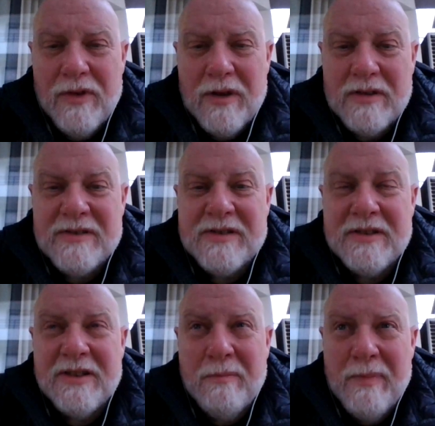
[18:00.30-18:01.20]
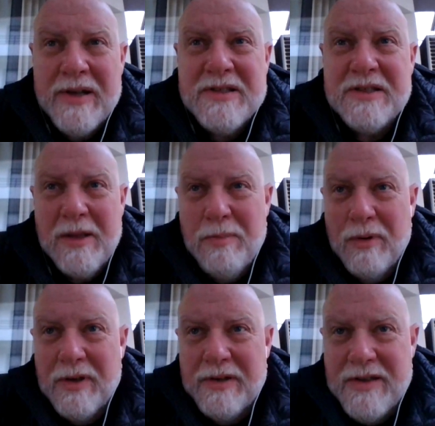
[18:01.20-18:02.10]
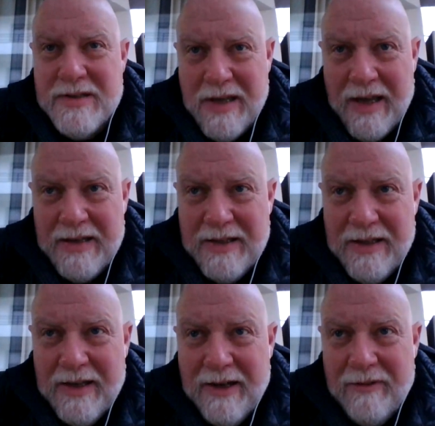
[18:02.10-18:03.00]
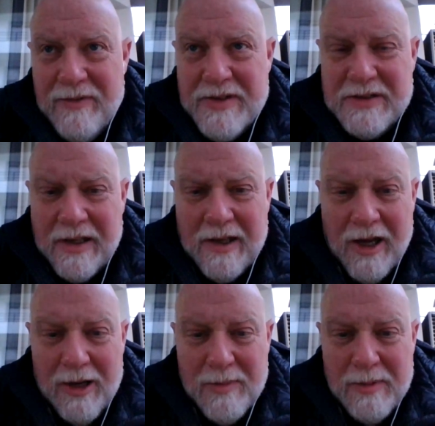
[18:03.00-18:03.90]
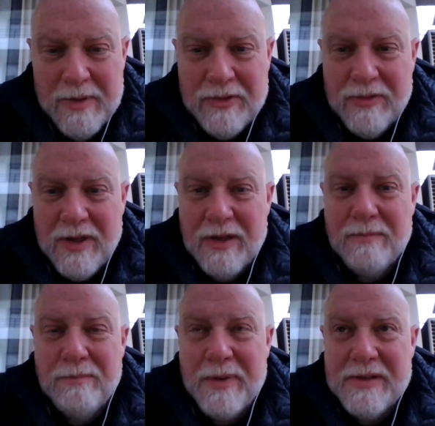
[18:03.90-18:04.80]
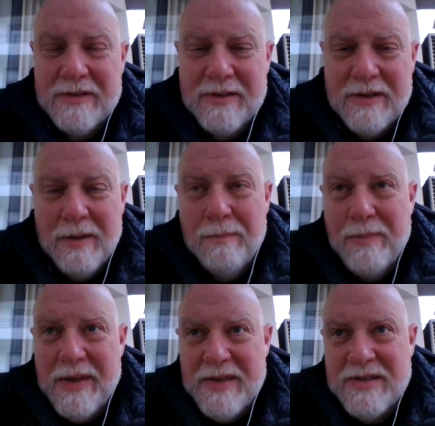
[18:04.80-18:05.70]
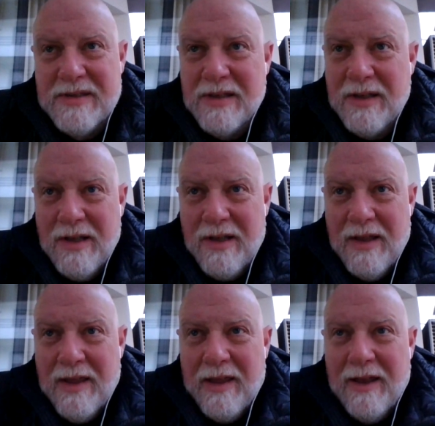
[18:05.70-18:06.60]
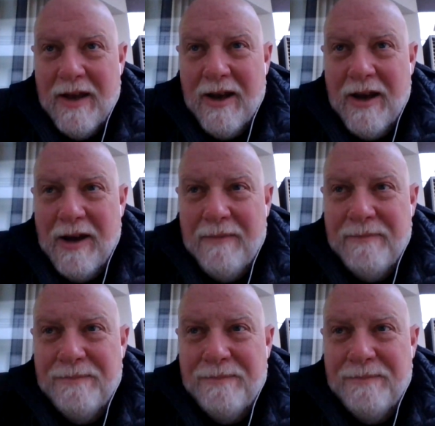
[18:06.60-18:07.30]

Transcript: that goes much deeper into this idea of this dichotomy between beast, the beast uh,